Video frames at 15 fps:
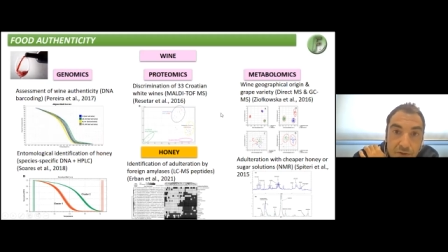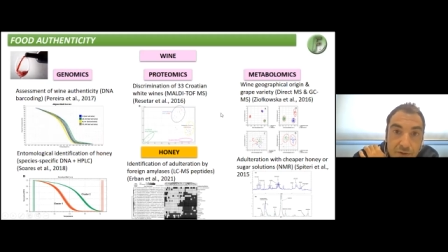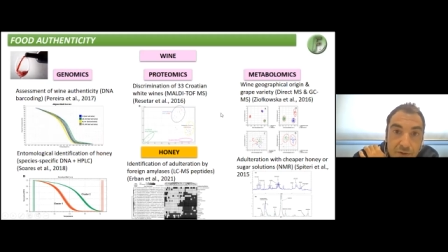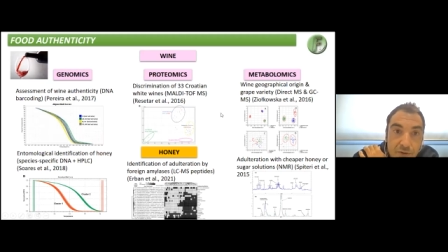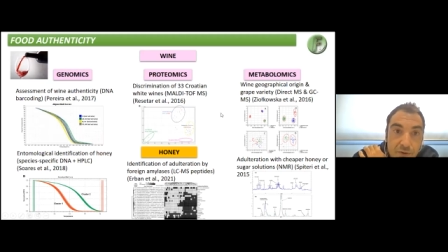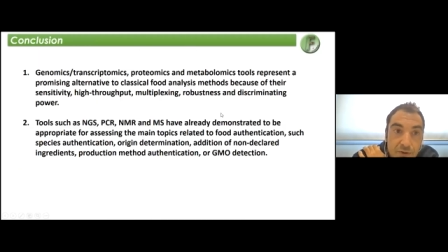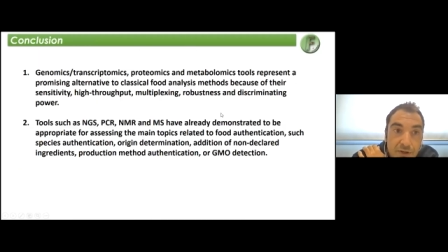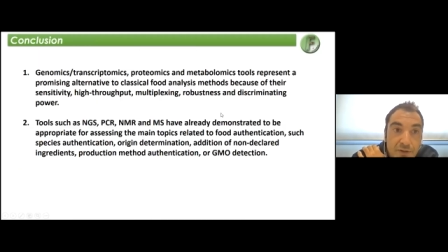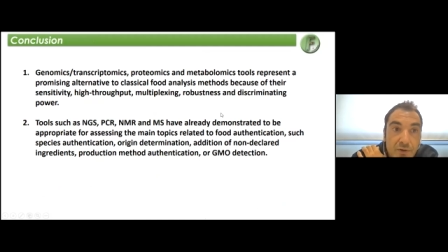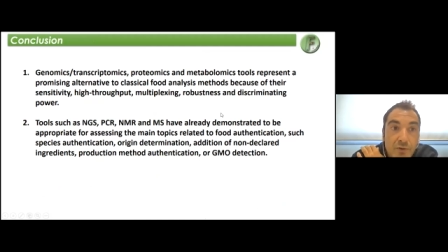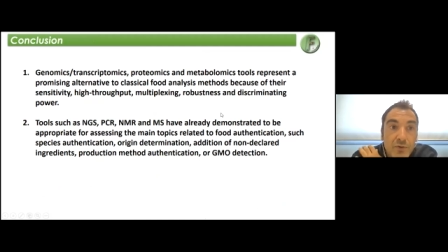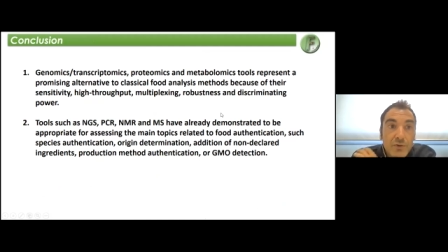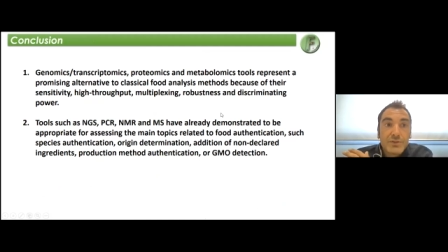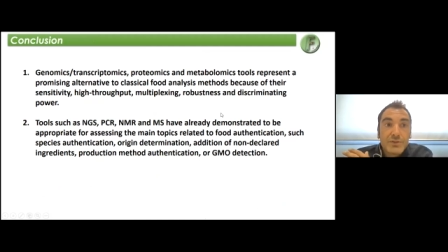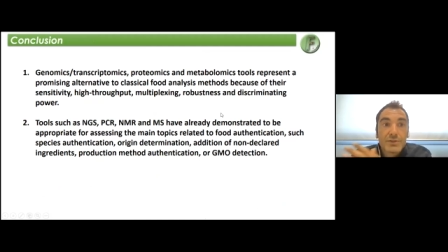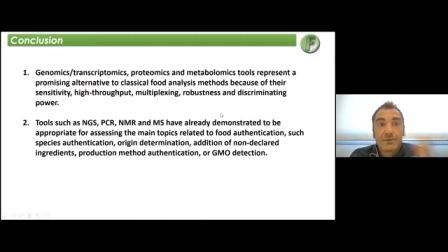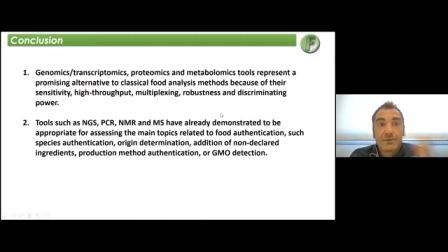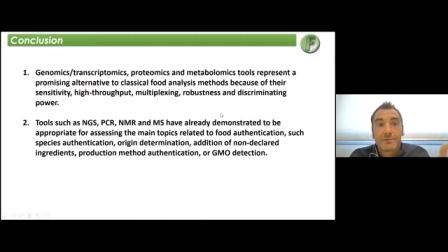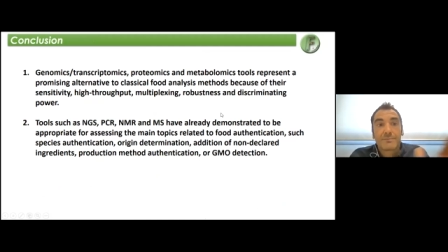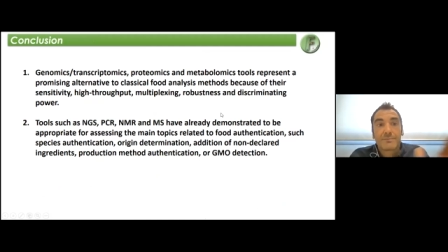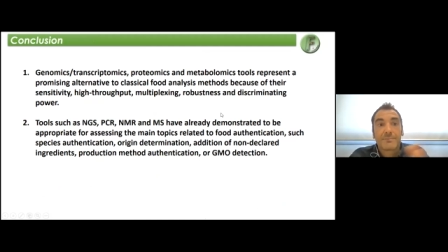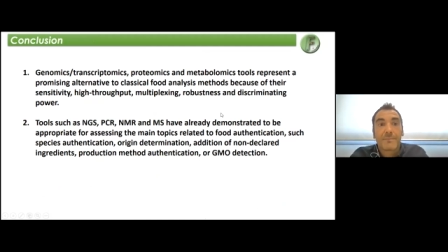So in
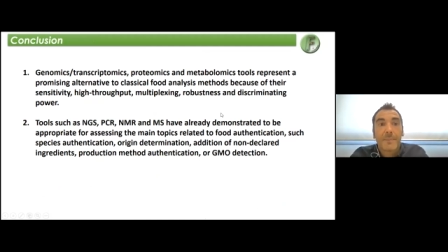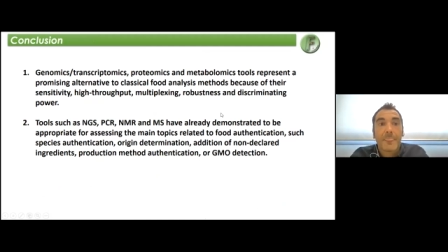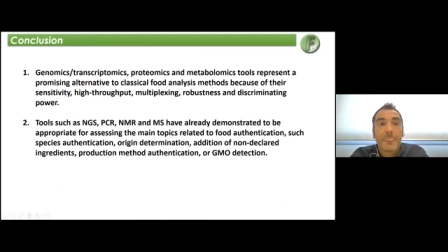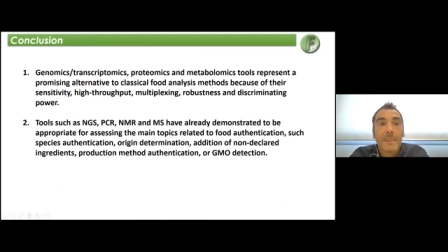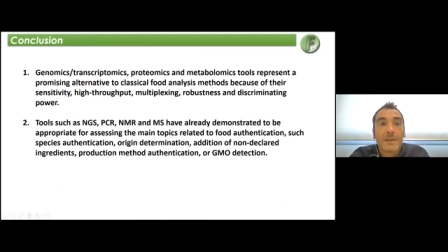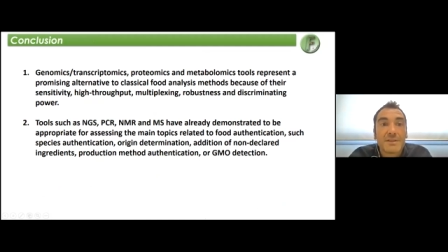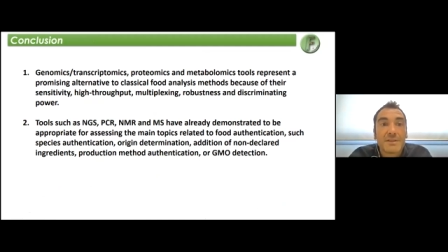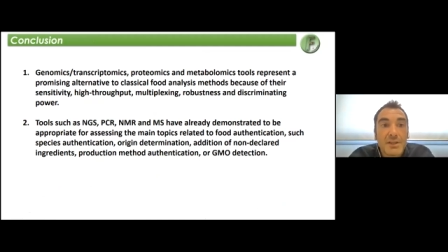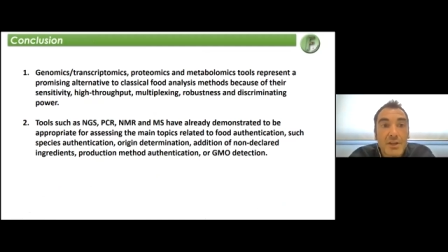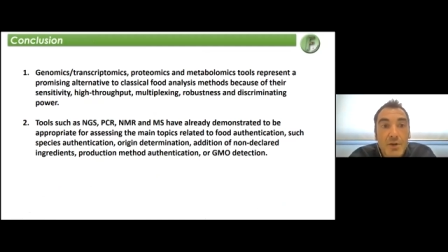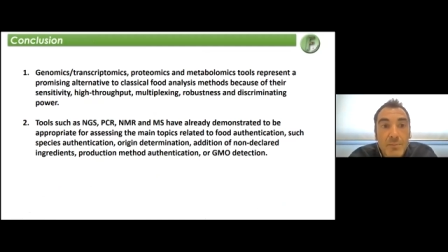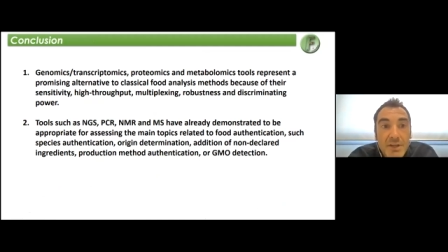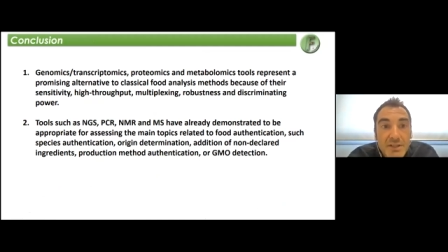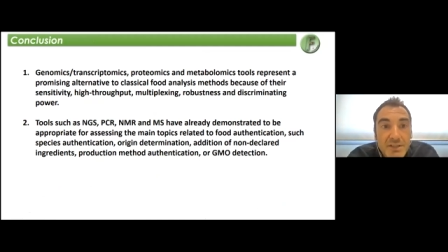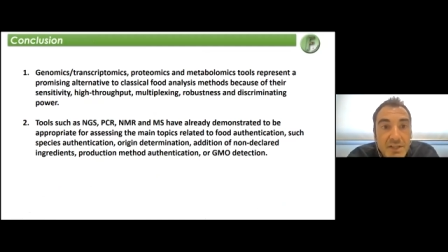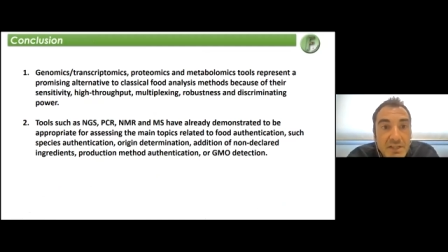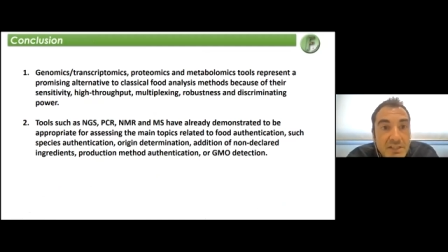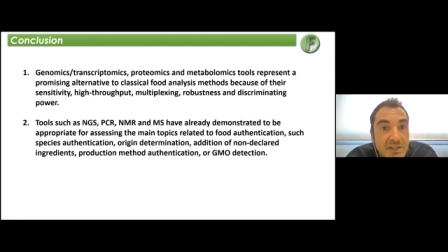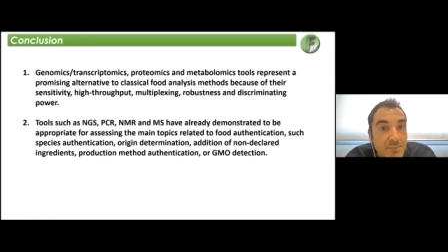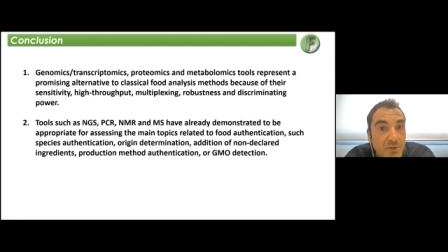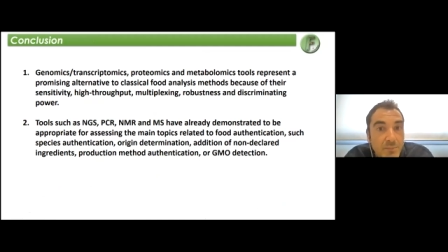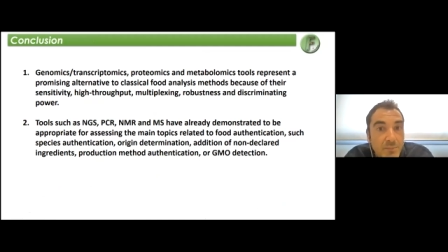conclusion, genomics,
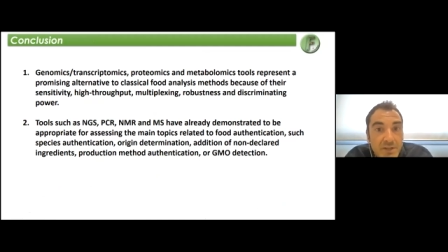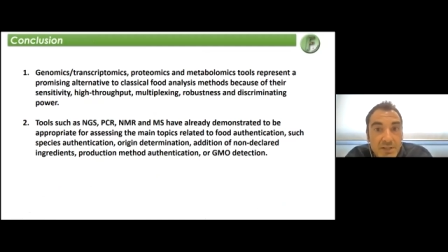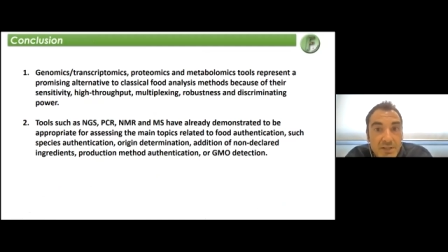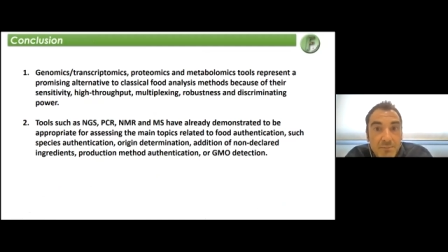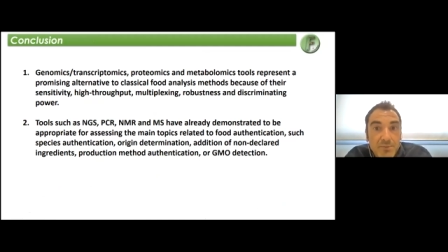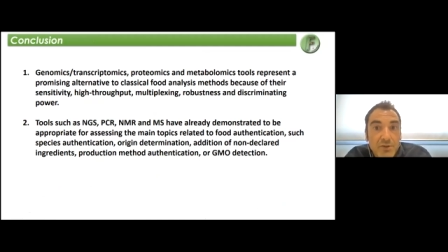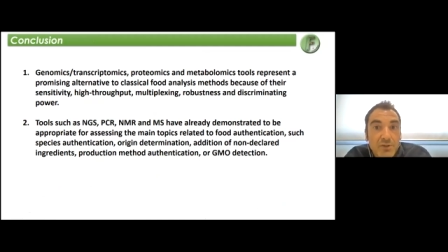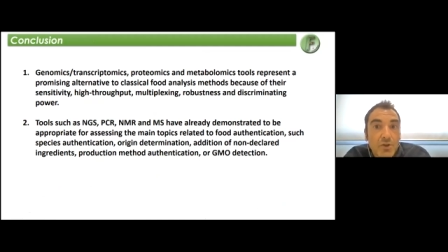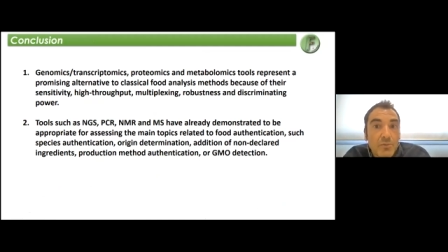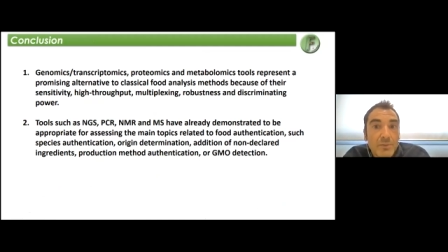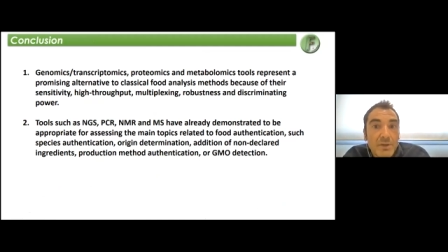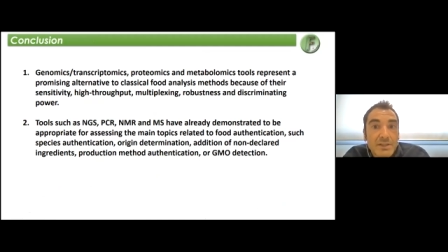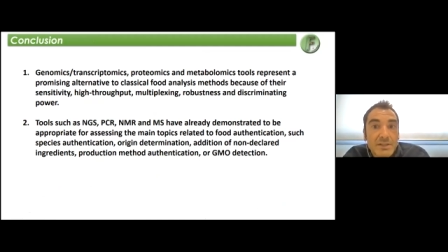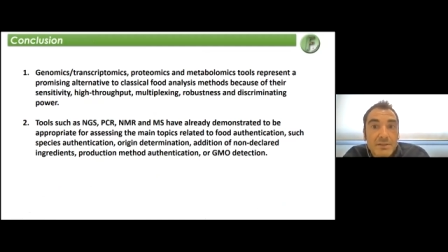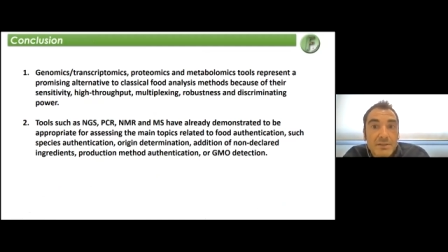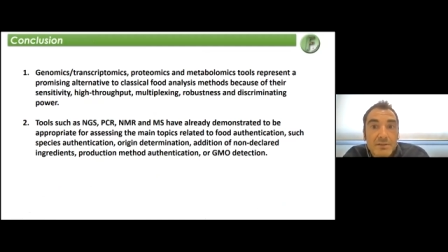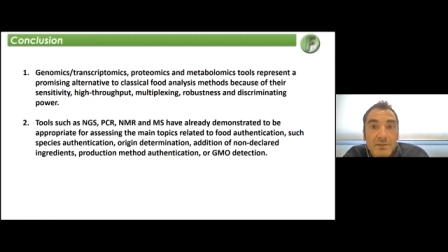transcriptomics, and proteomics